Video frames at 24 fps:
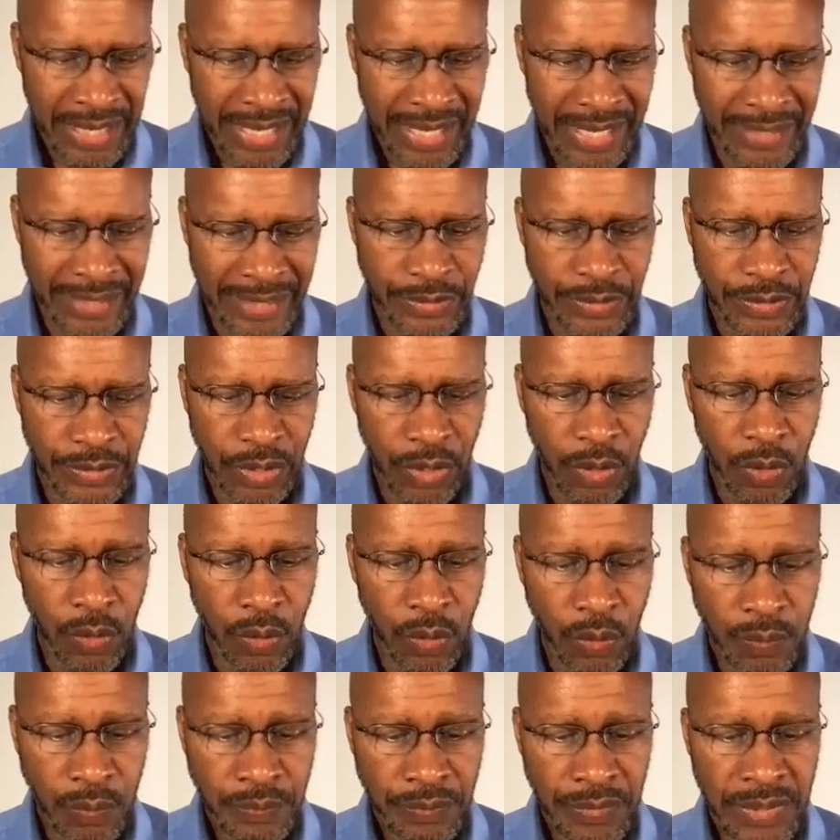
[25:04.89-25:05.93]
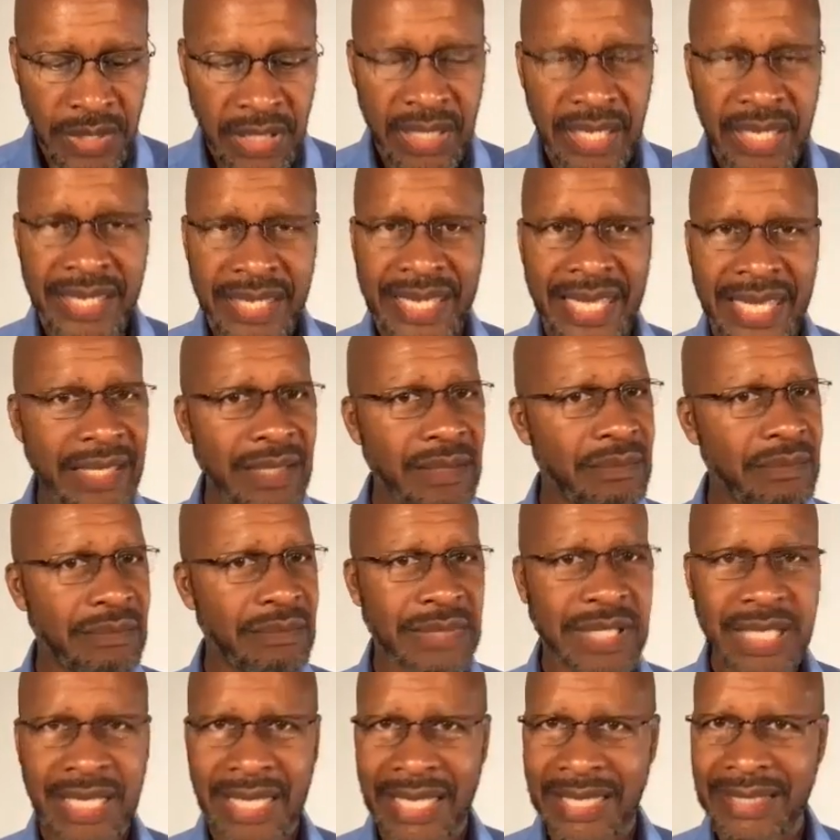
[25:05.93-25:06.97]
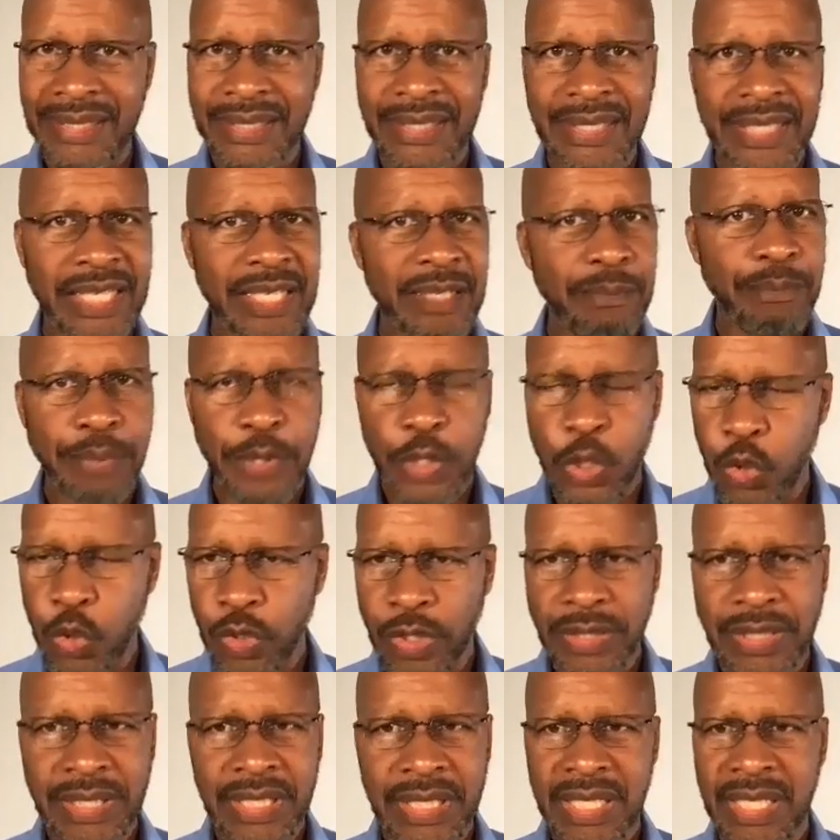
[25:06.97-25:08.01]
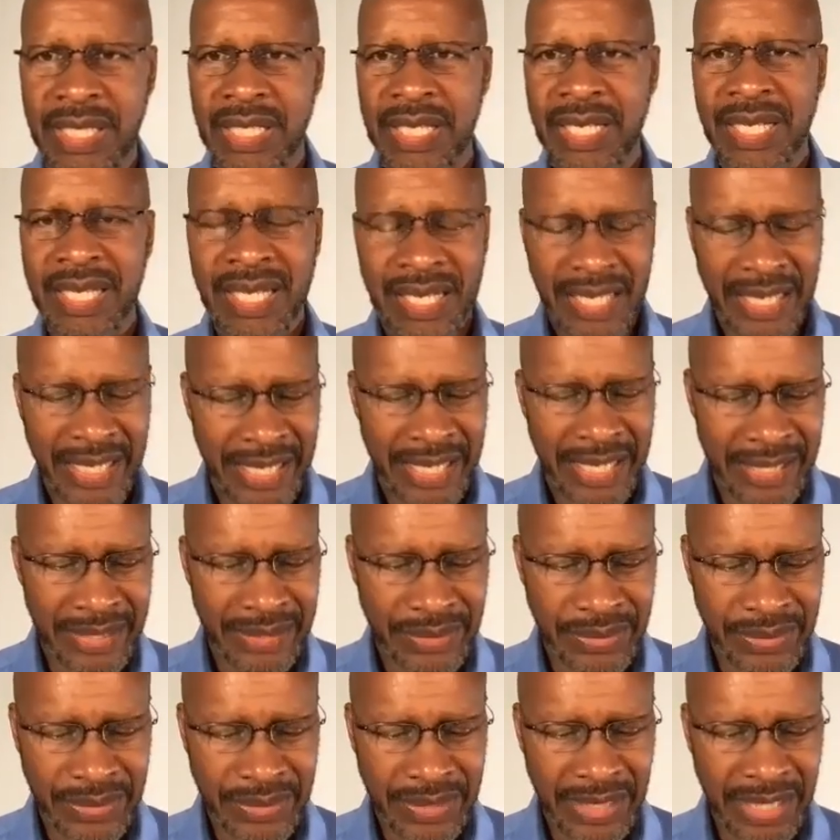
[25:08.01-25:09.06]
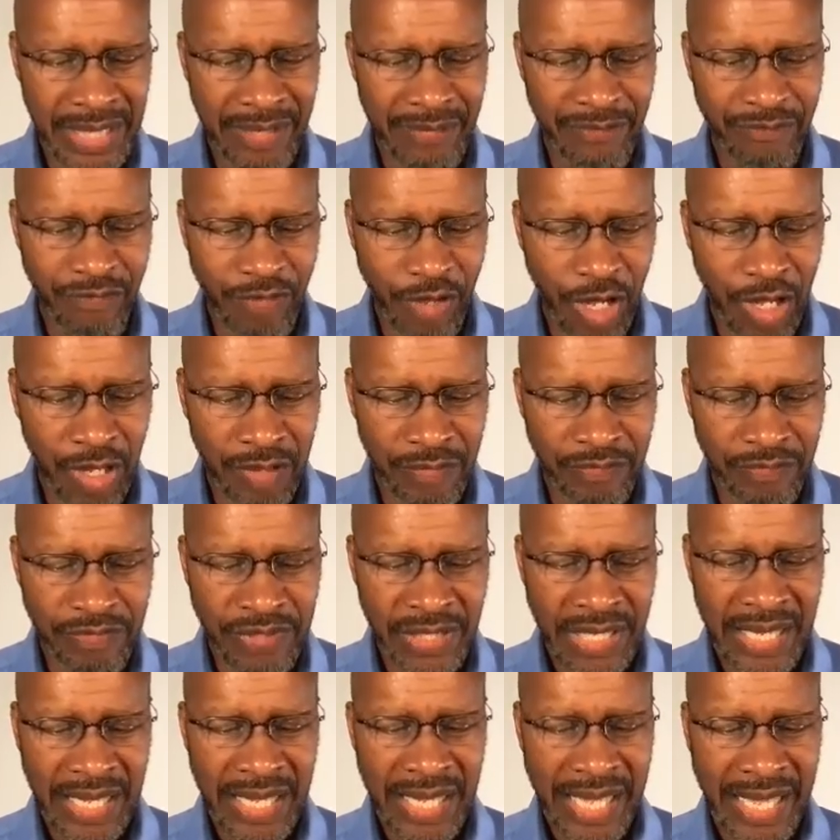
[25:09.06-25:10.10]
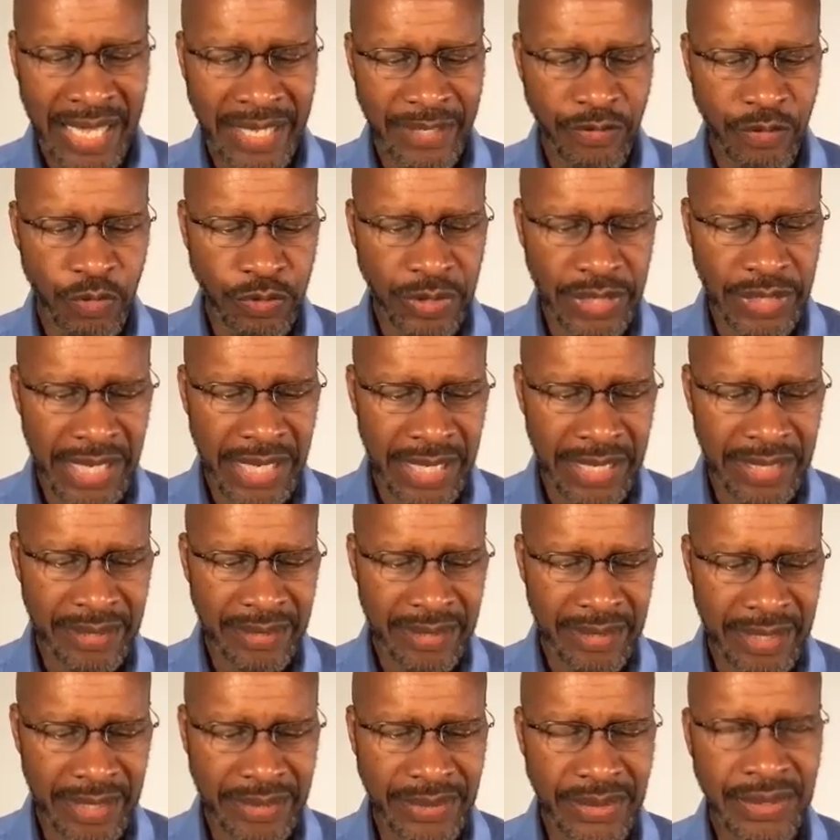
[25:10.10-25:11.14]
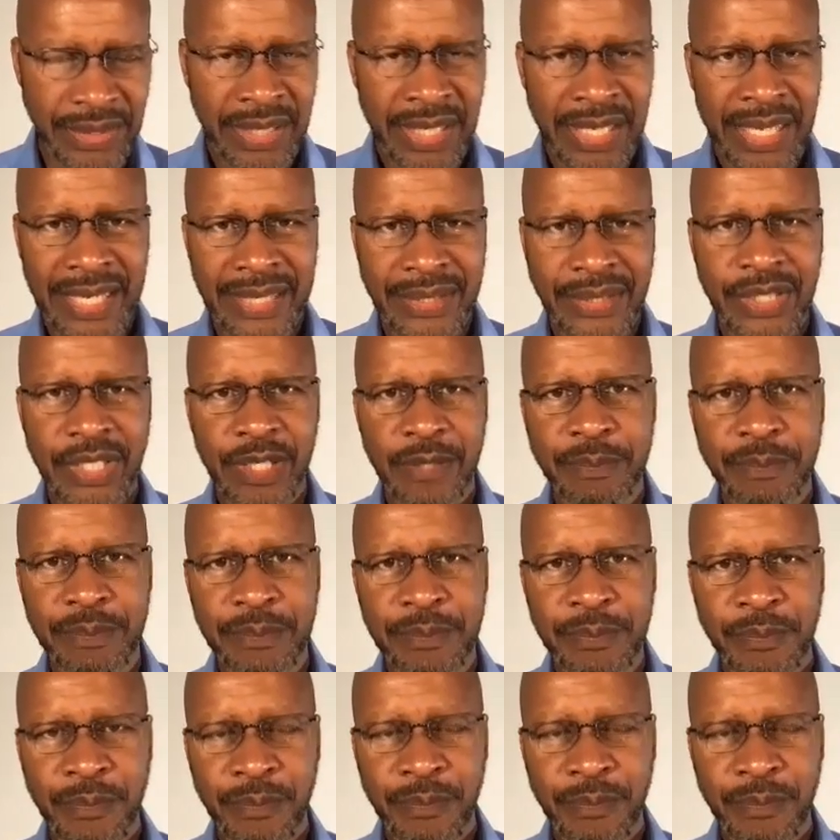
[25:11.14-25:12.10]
And so again, cleansing, purity is involved, and you take this hyssop,